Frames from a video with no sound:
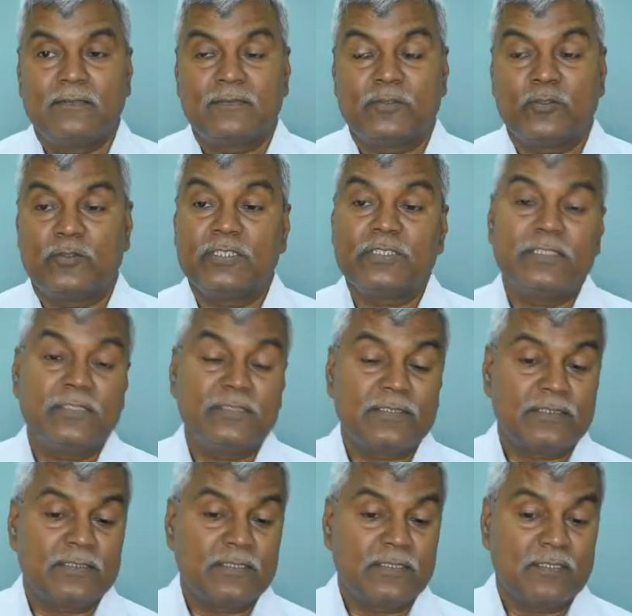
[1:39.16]
So this
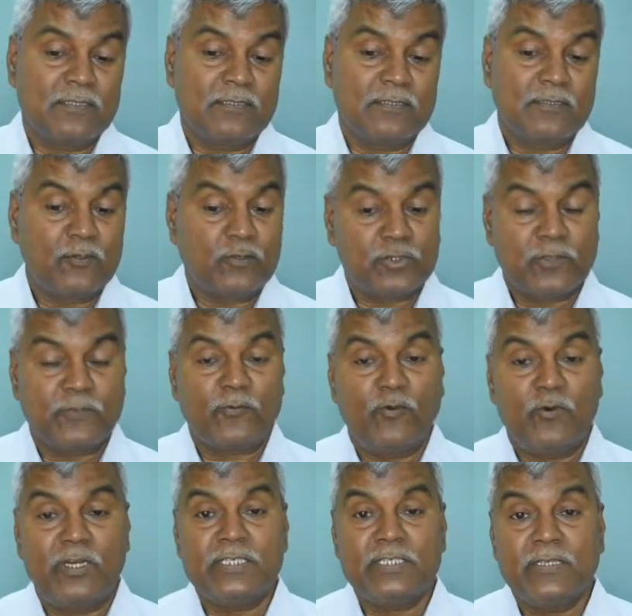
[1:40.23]
is the notion of
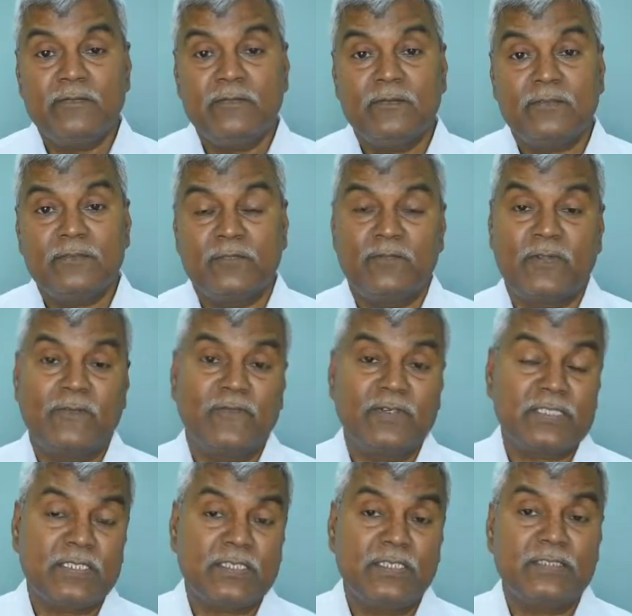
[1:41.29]
correlation. So in my
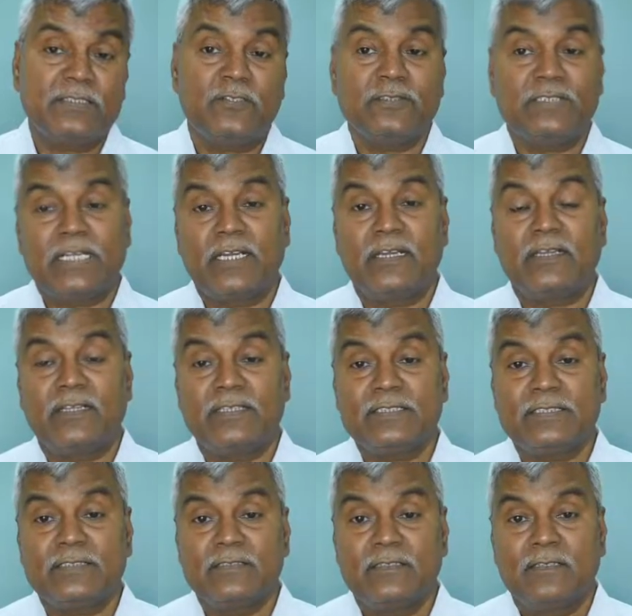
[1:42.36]
first case or second
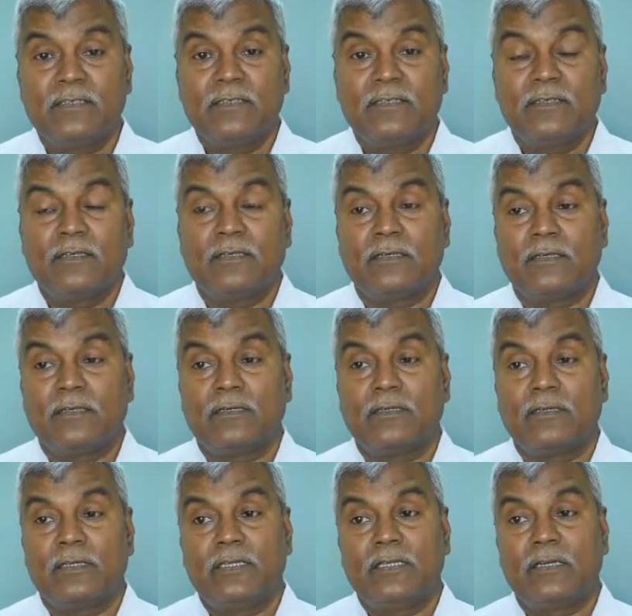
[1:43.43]
case,
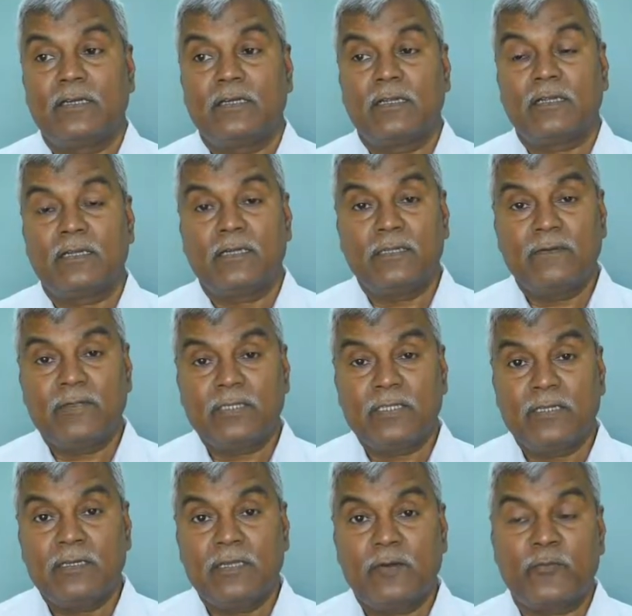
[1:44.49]
area under
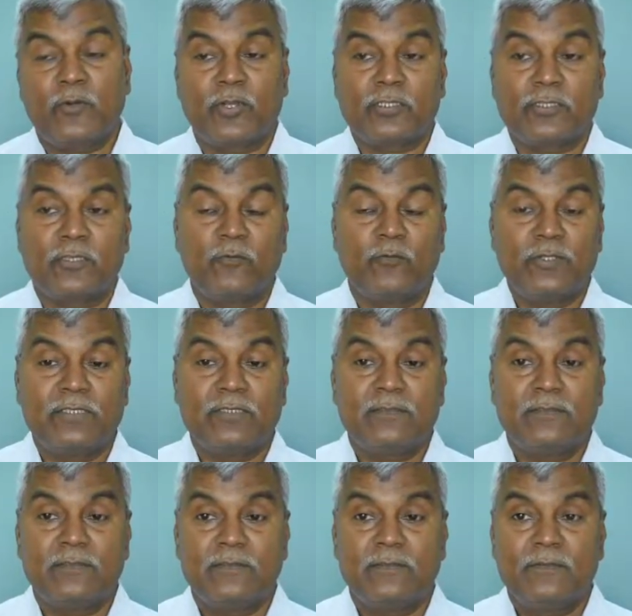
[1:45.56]
cultivation and production of wheat,